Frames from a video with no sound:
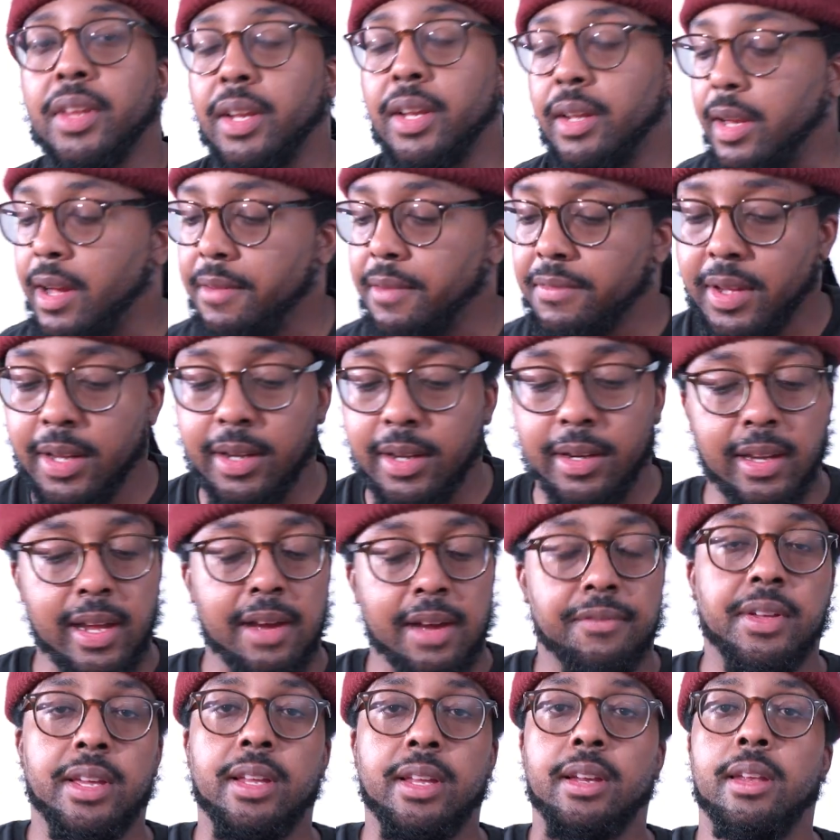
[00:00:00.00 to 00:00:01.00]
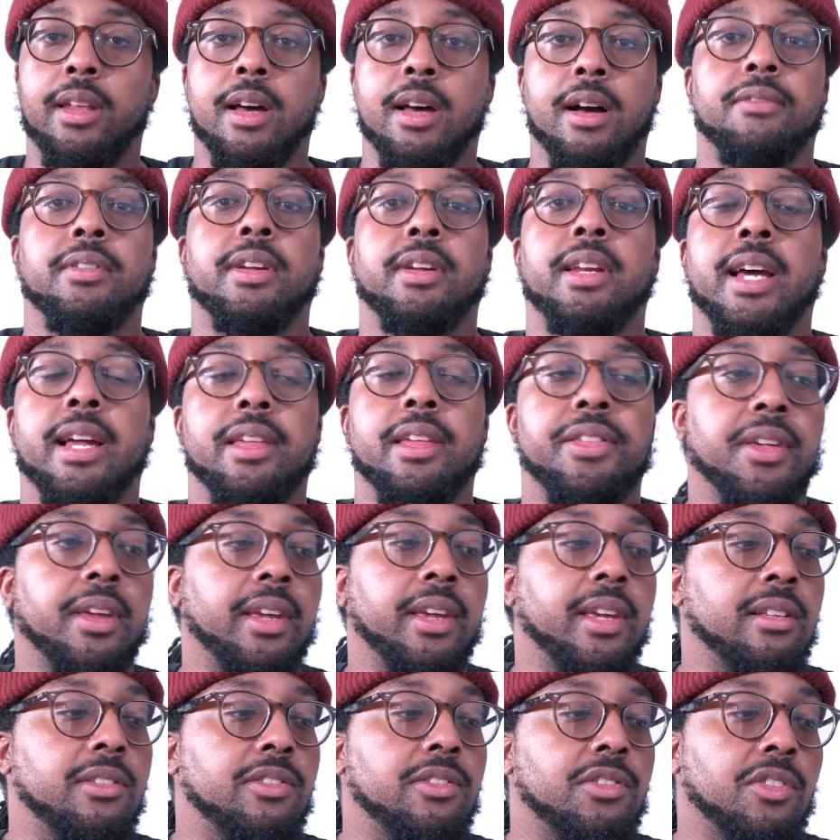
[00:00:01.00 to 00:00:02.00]
Love it, love it, love it. I
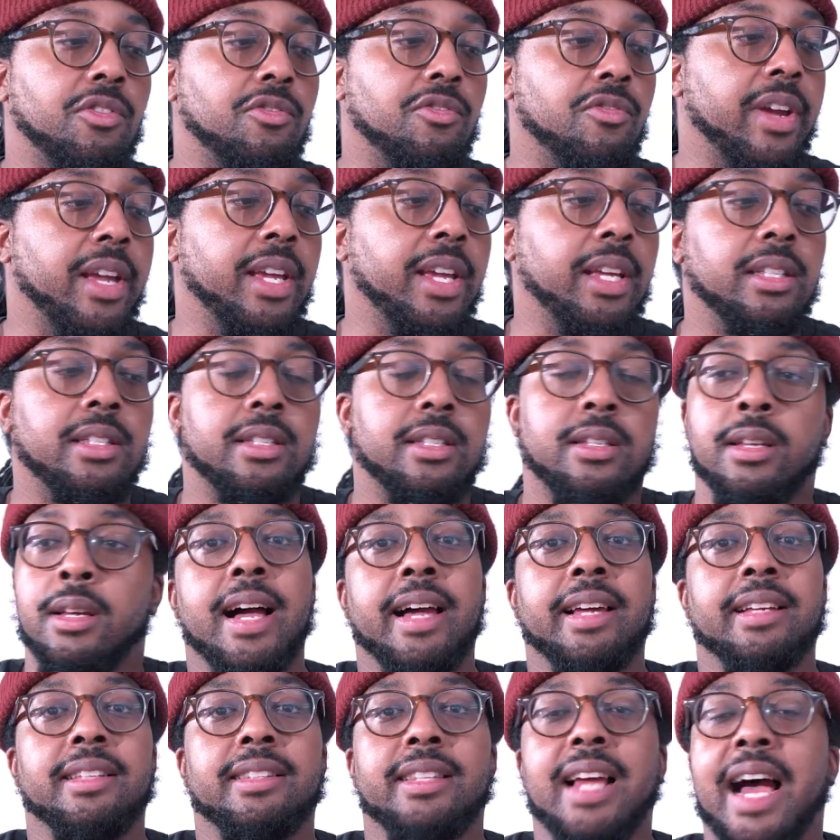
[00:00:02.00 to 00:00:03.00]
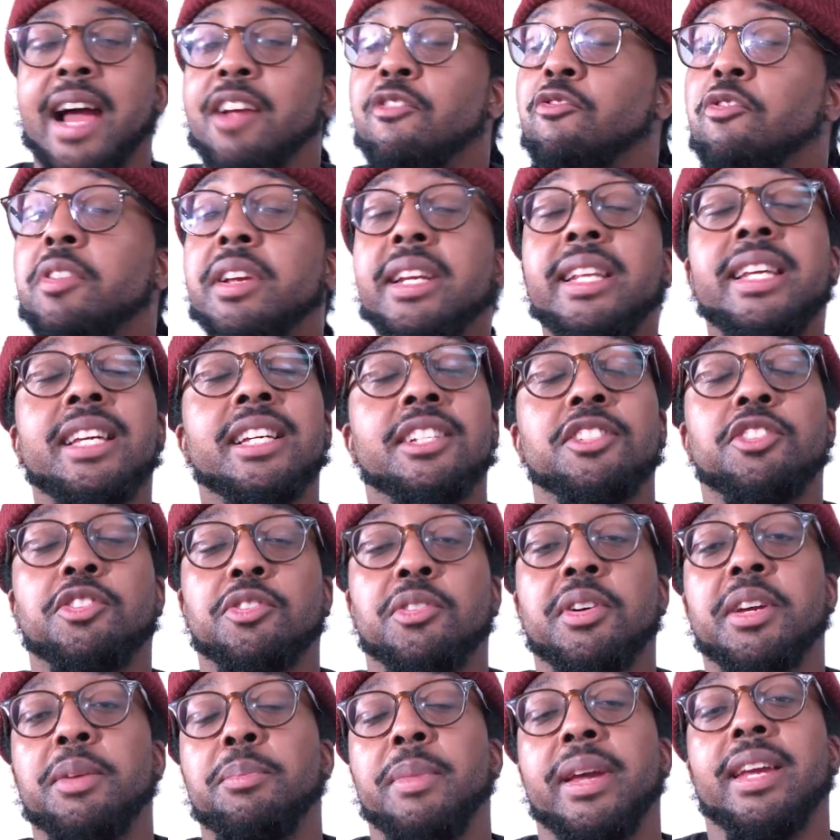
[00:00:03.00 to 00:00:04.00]
think it's great. I really
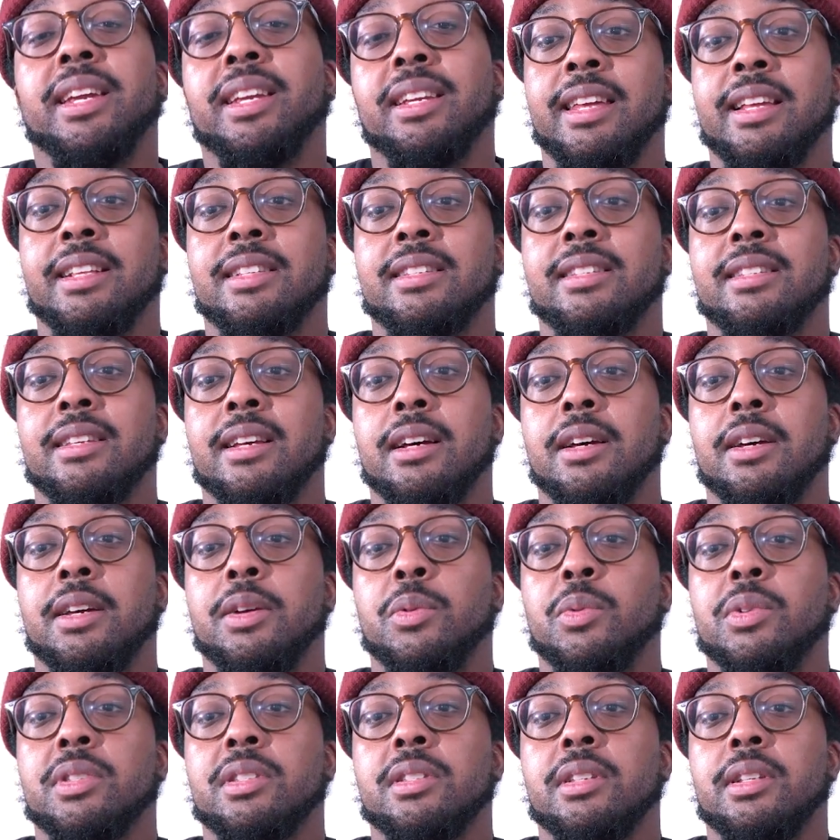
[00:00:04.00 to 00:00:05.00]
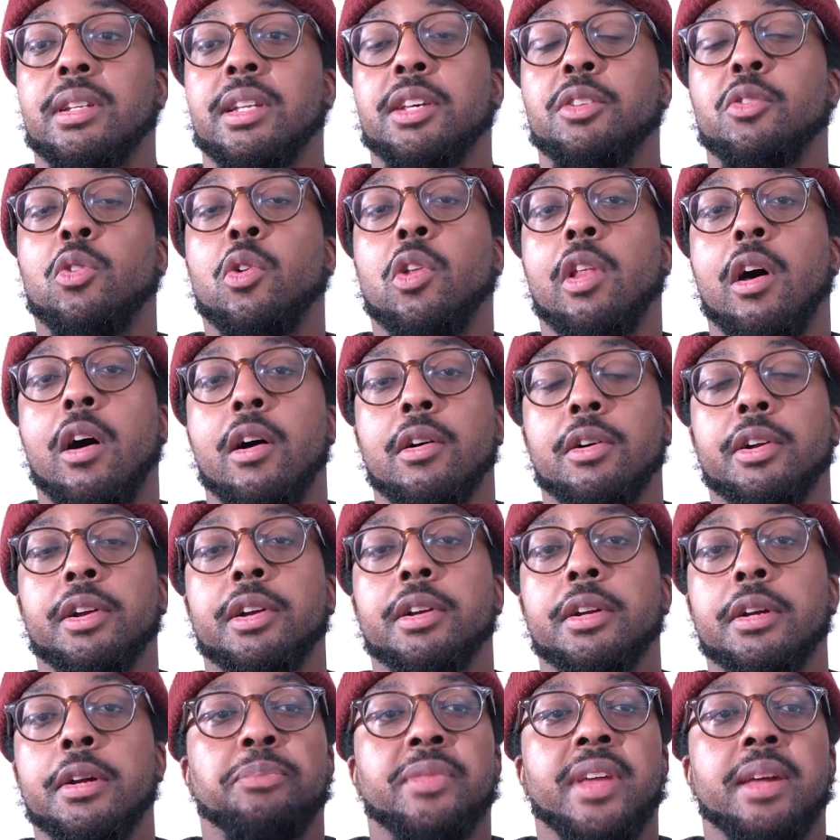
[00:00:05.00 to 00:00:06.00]
enjoyed making it. It was a little
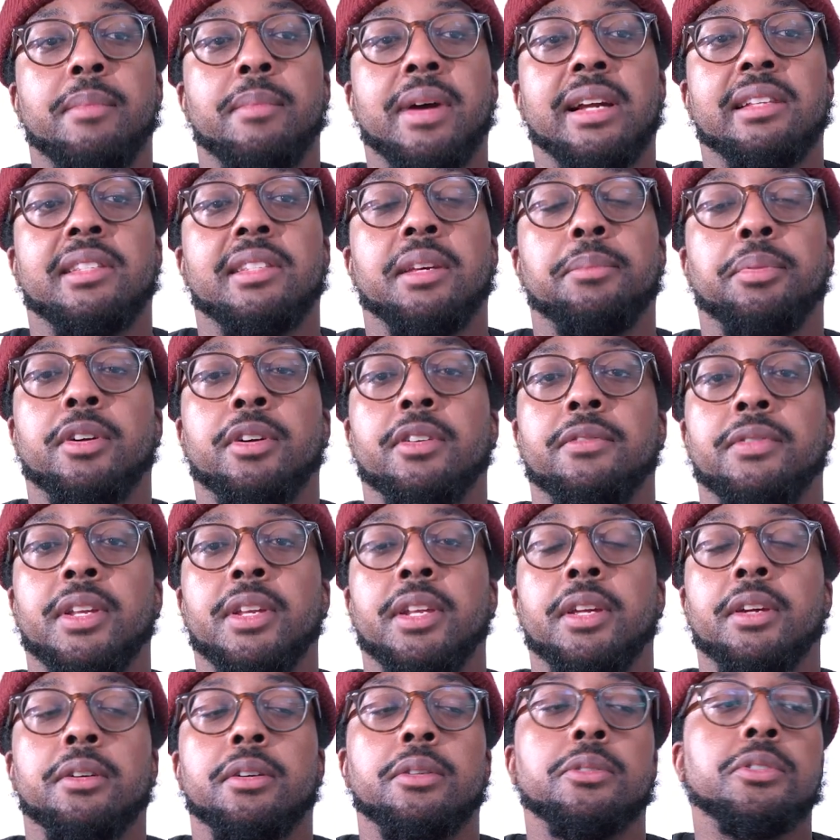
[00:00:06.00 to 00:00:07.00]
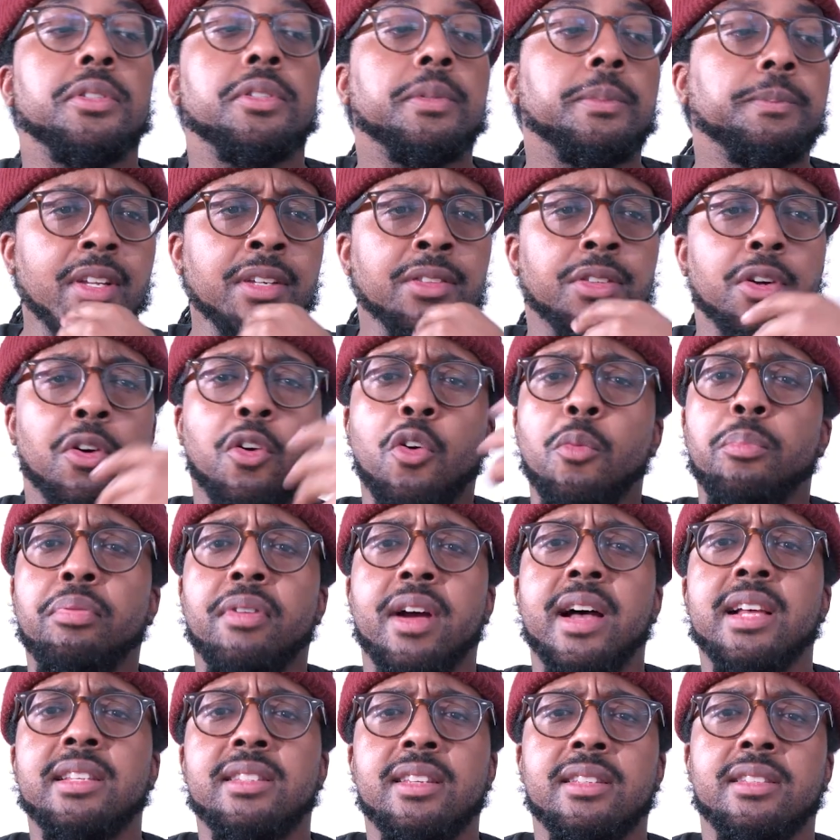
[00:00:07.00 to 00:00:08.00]
longer than my typical videos, the whole
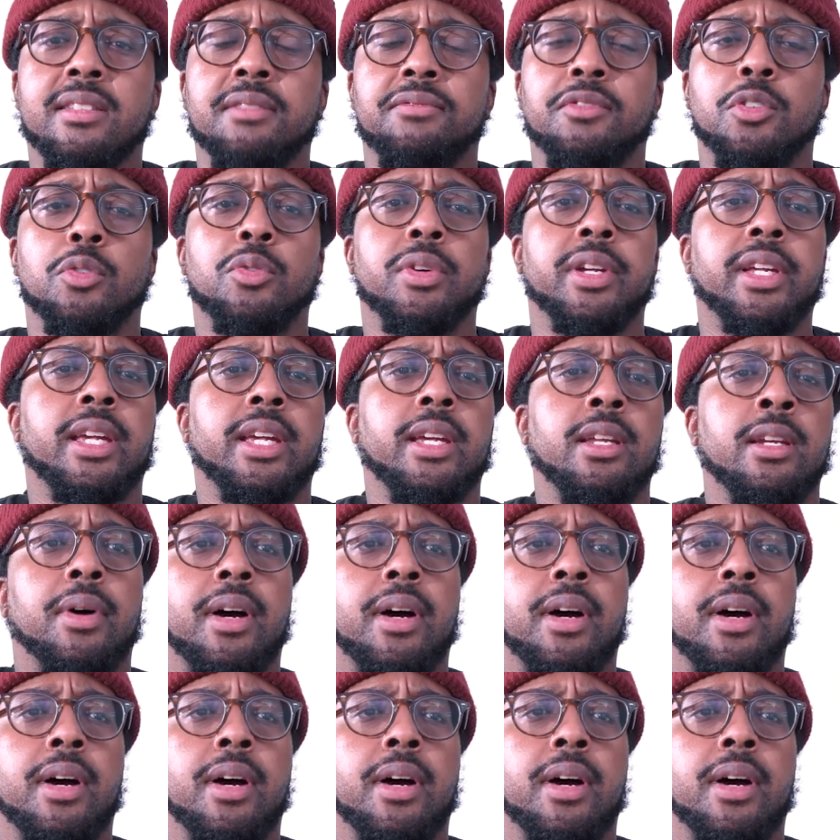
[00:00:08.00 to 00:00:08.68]
process of doing it,